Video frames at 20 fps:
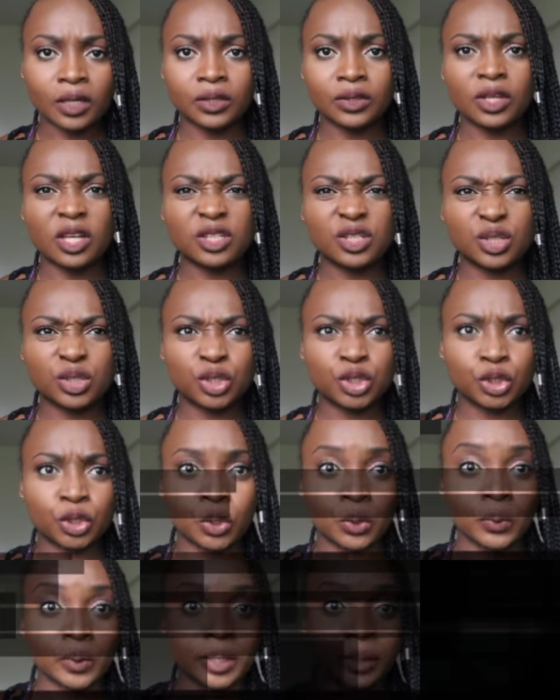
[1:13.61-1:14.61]
not too
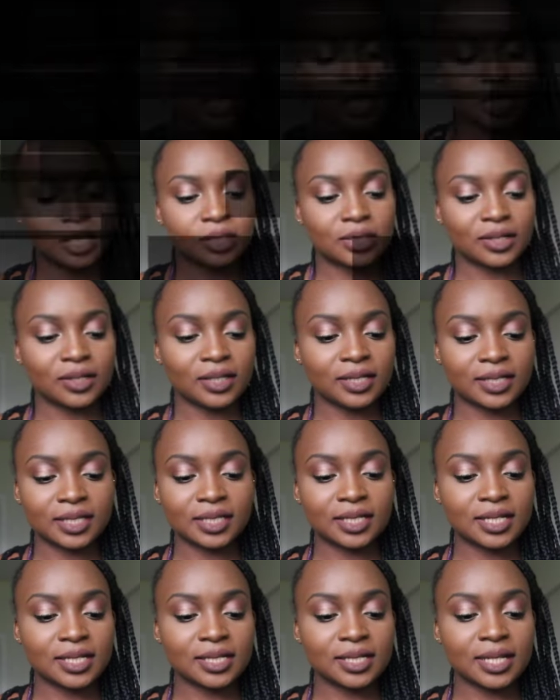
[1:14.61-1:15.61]
showy but so
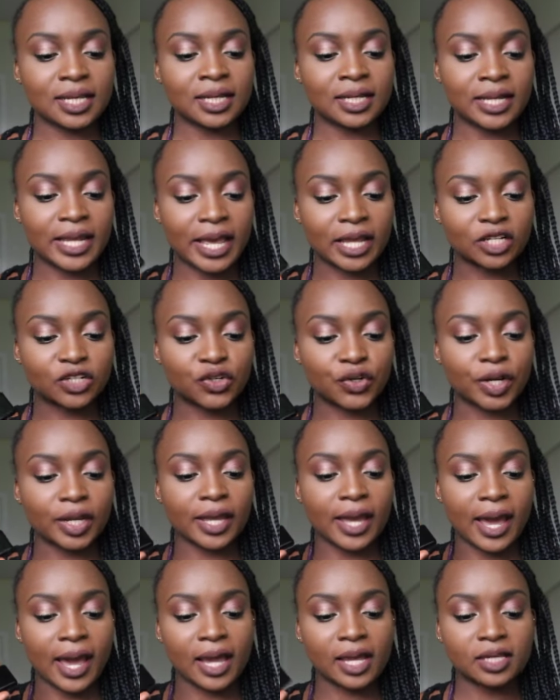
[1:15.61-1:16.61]
this is
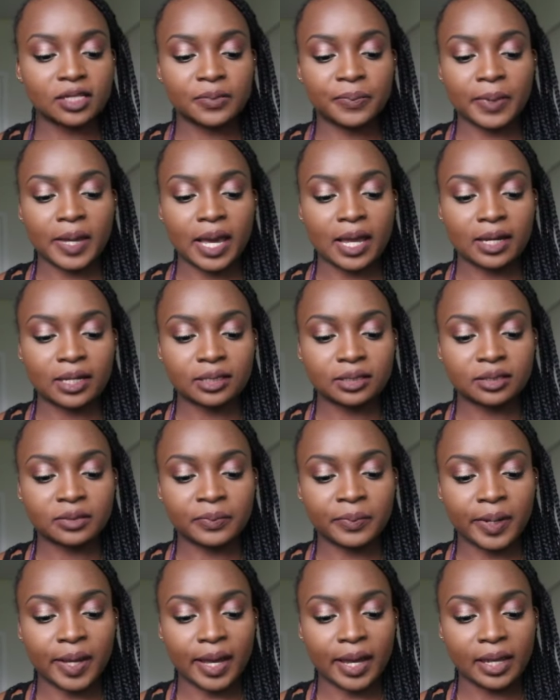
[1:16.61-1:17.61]
electric eyes
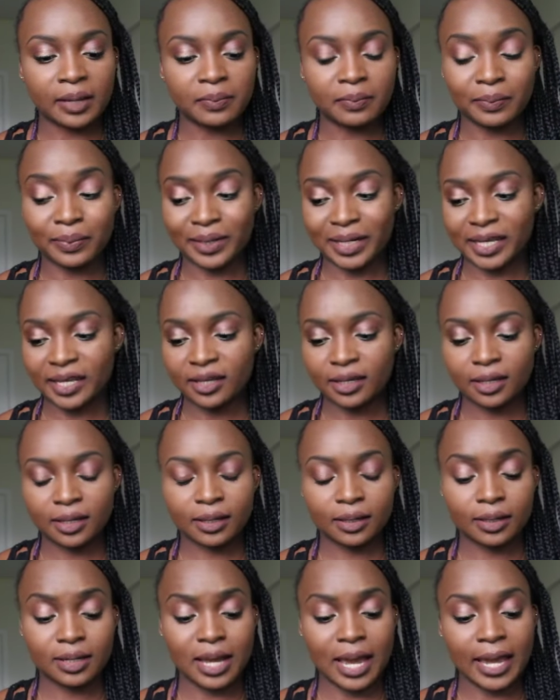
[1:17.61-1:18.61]
palette by Blinc
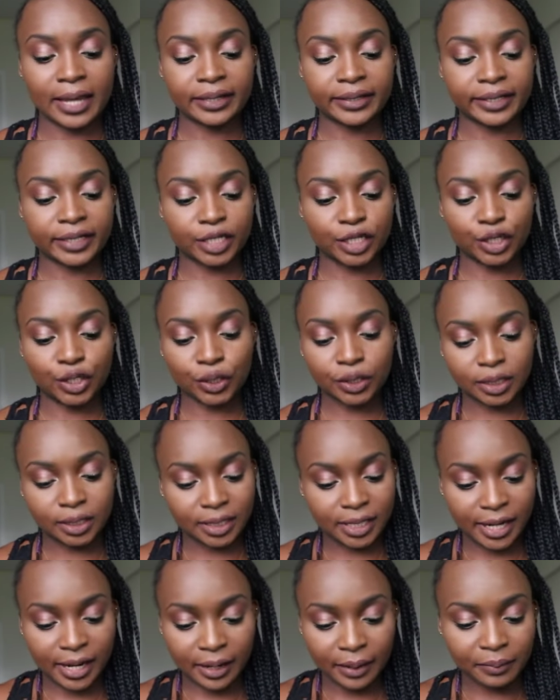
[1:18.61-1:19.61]
i didn't know the
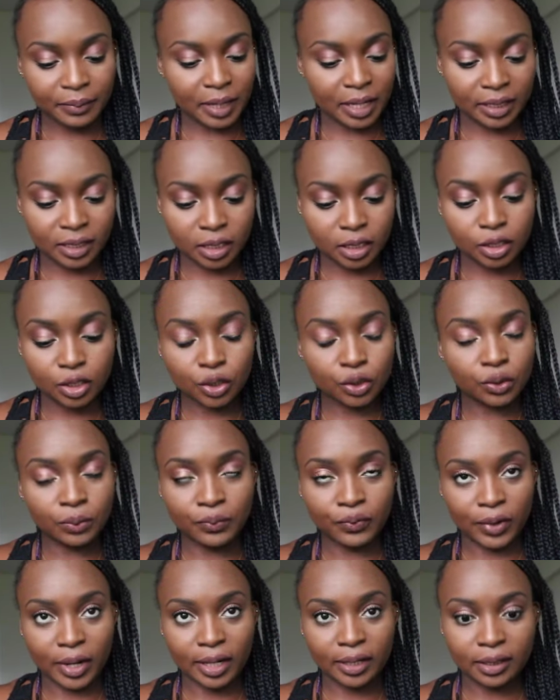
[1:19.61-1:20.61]
name i didn't know the
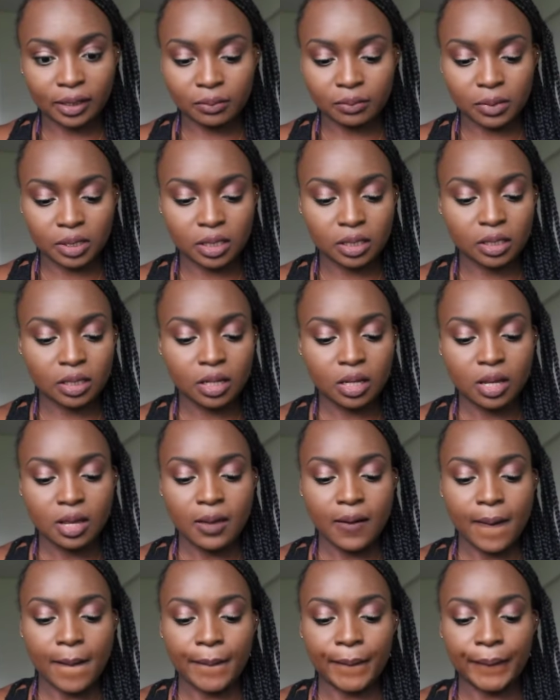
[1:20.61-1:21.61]
brand i mean
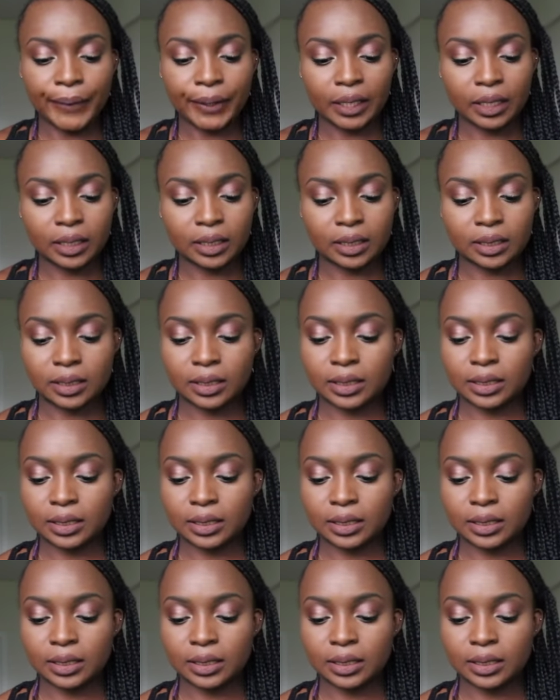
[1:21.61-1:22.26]
but